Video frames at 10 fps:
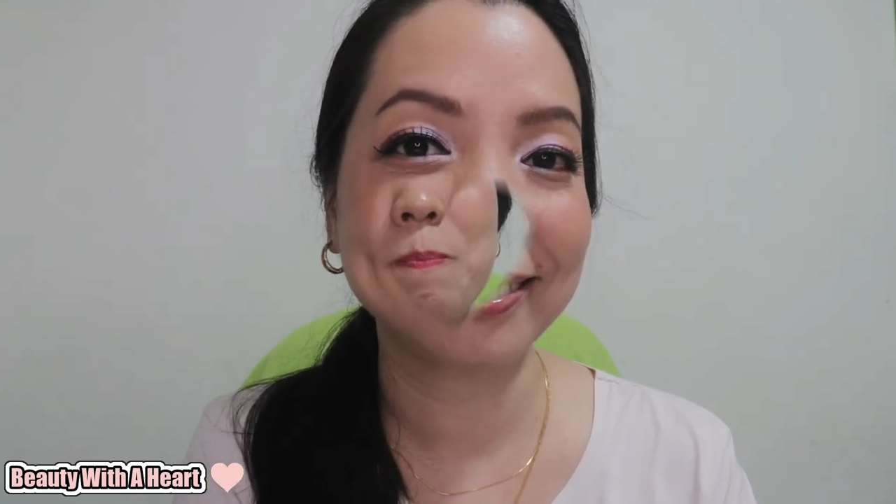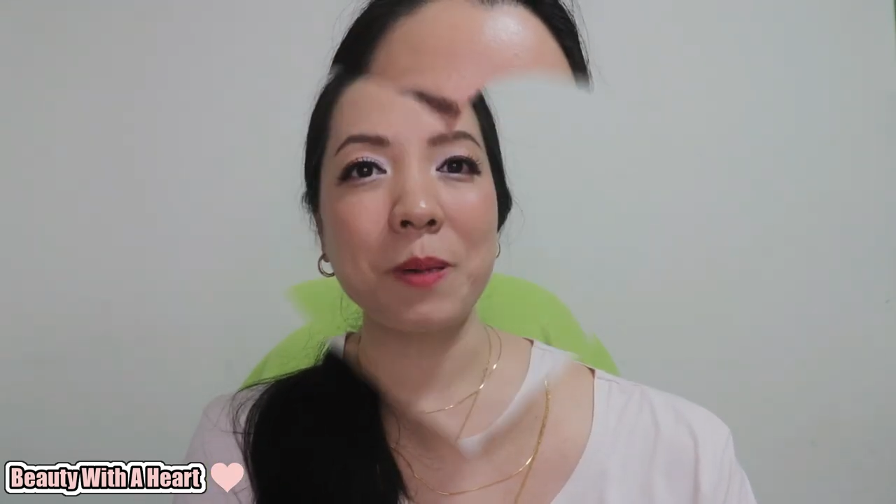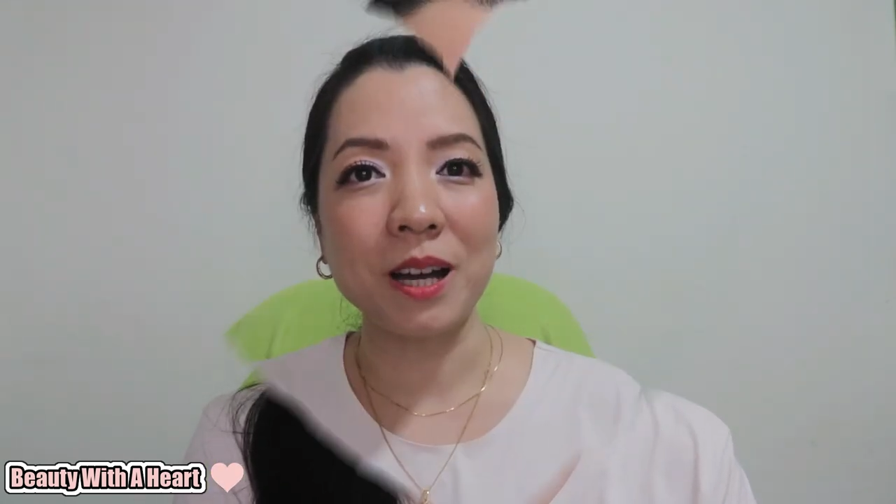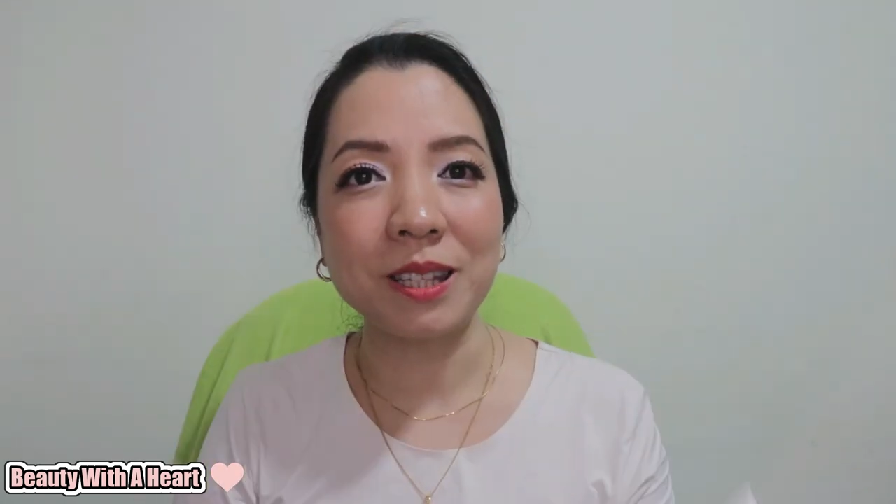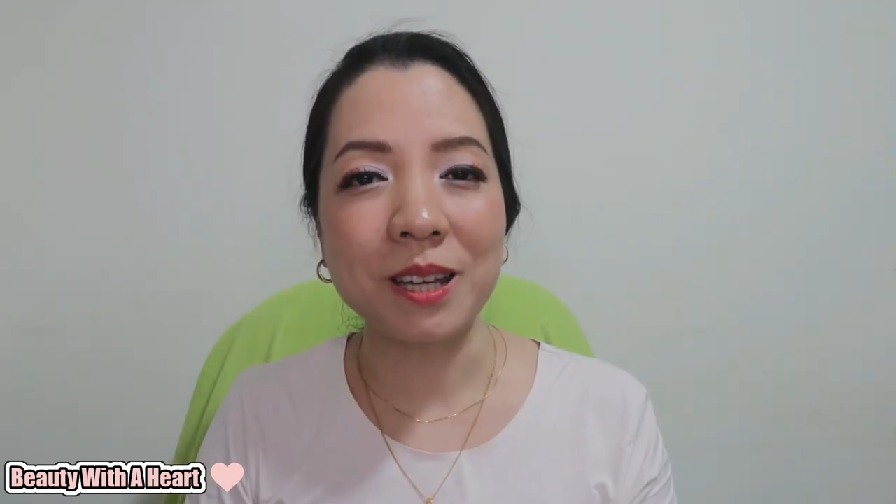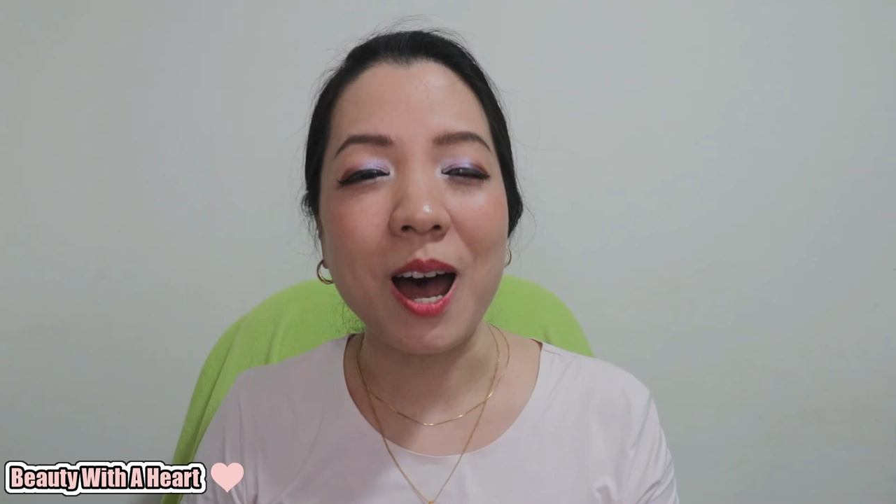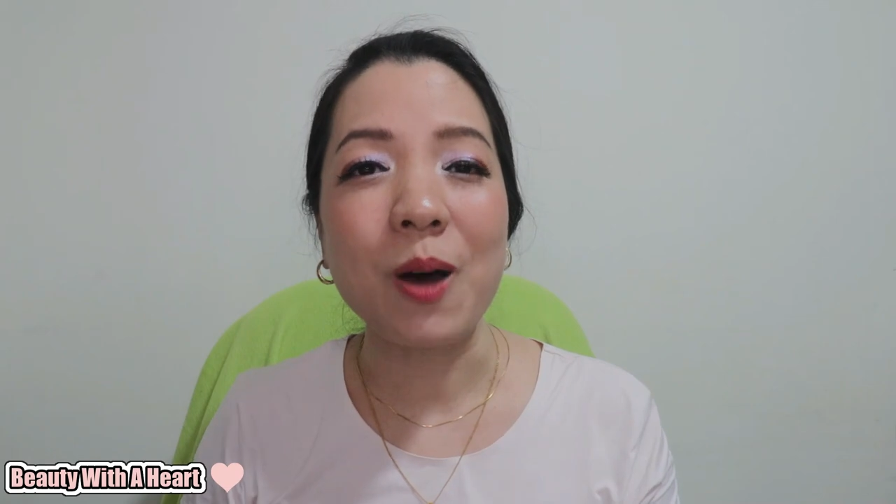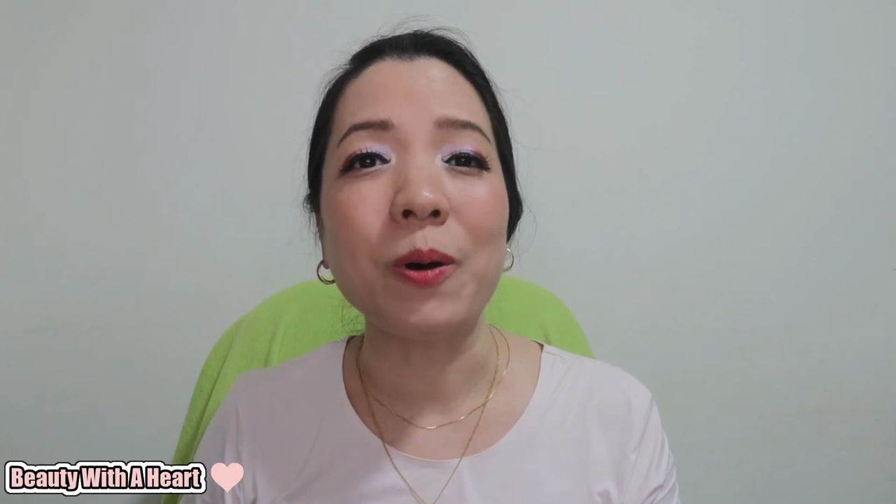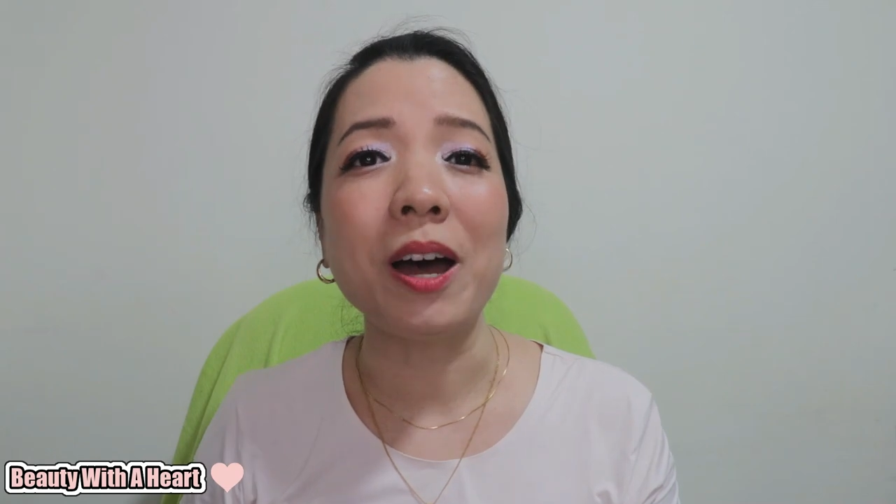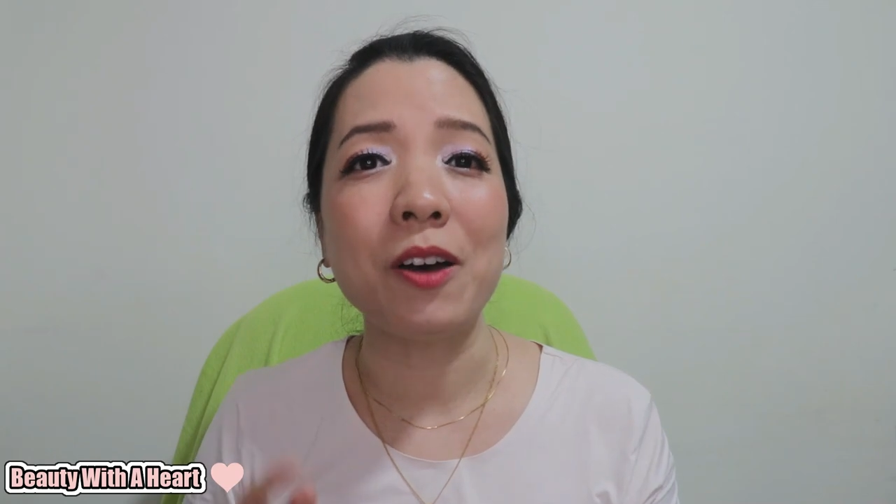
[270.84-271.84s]
But I
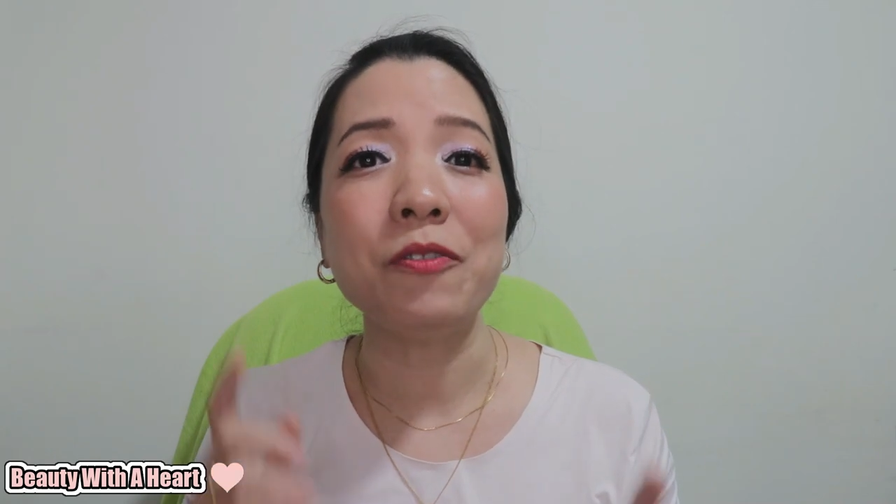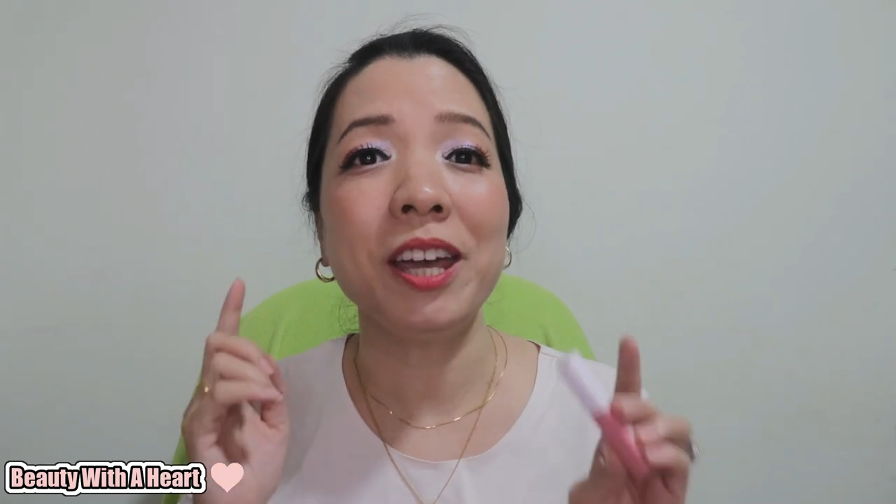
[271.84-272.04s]
will have